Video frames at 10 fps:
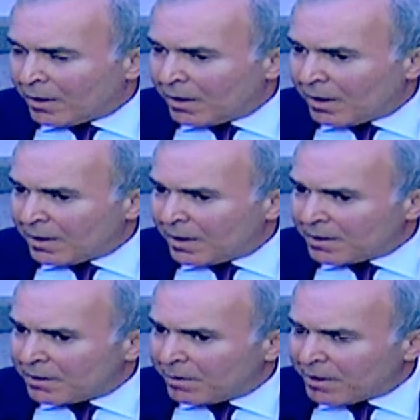
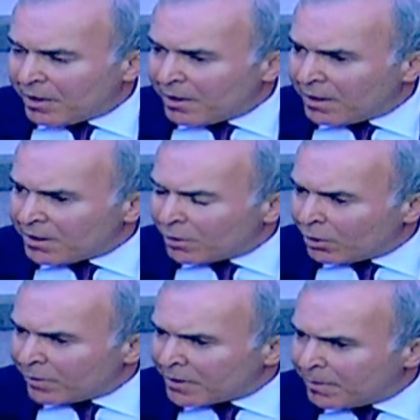Azerbaijan has
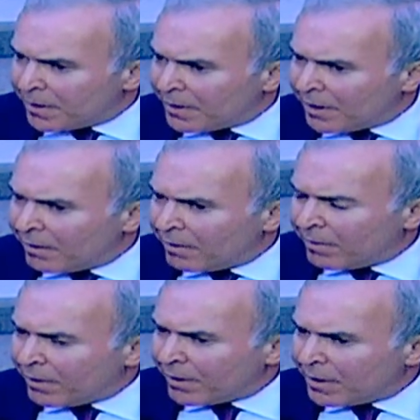always been a
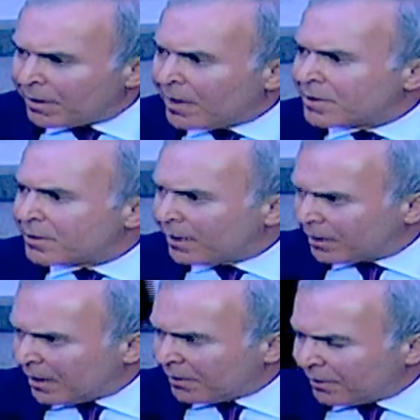very
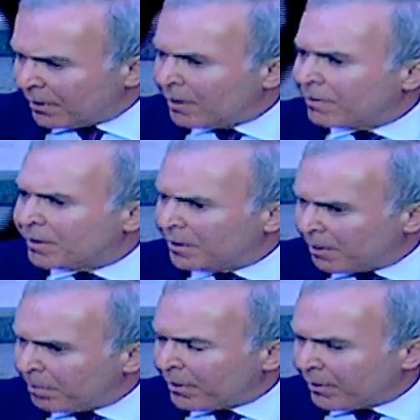industrial country, even in
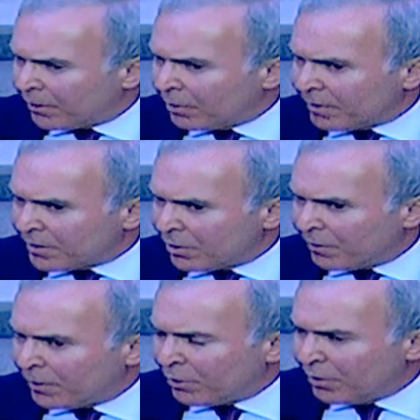the period of the
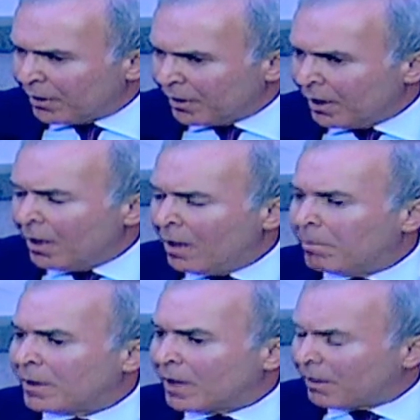Soviet Union.
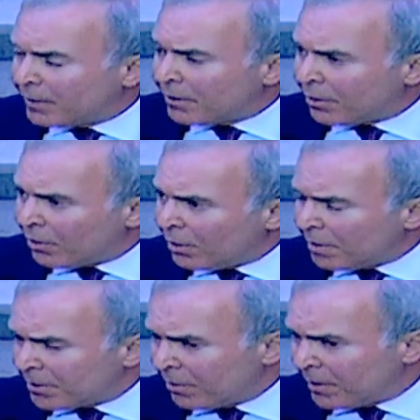But after the
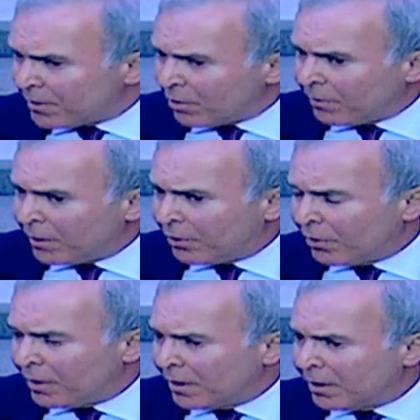collapse of the Soviet
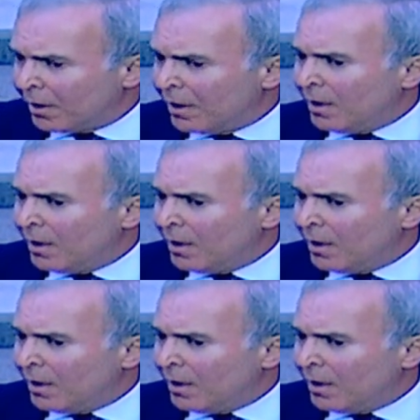Union,